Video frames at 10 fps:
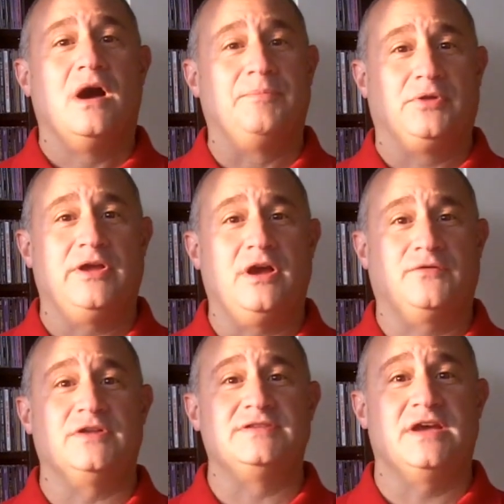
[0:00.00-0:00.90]
a
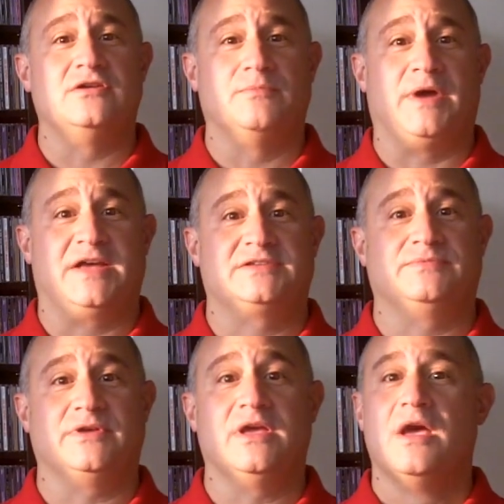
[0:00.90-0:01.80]
playoff contender
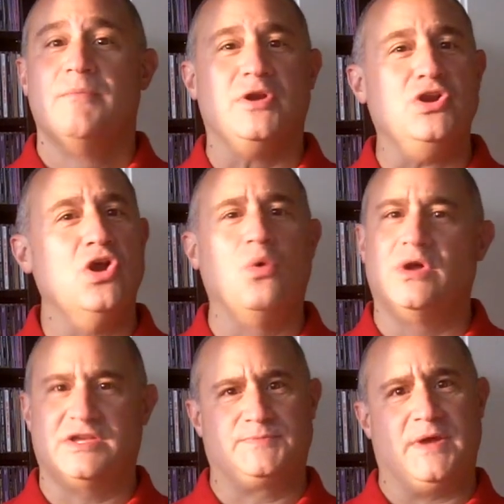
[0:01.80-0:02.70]
possibly, but no
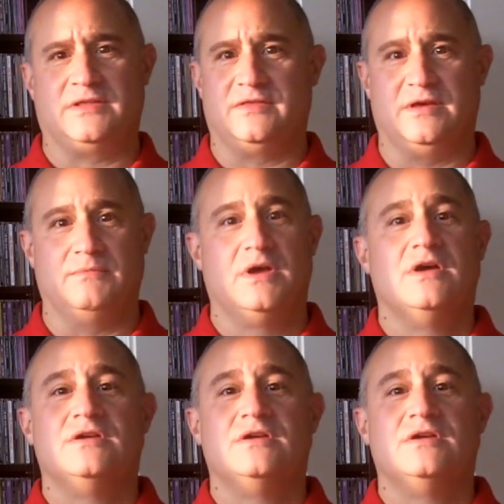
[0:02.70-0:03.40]
one expected them